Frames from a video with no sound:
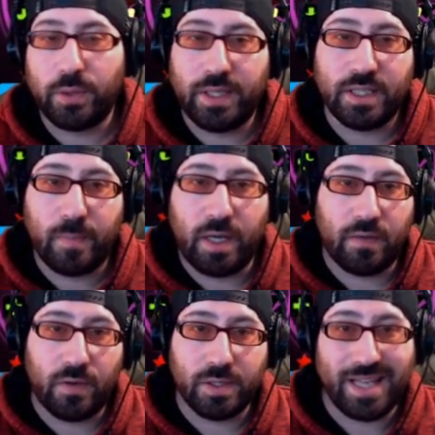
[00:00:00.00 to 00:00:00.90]
the
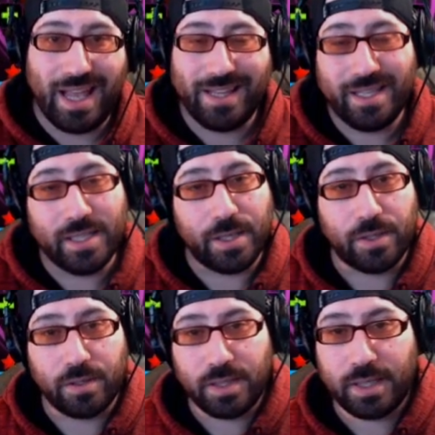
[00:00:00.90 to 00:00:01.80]
Spider-Verse and the
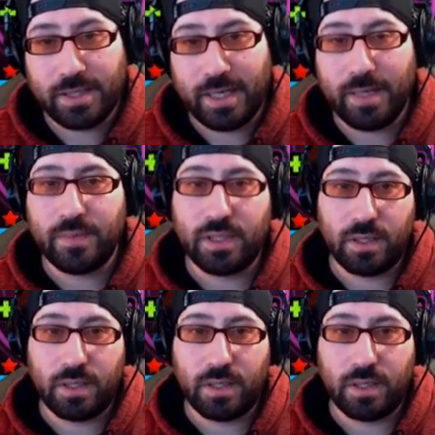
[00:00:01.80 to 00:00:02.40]
Sinister Six teams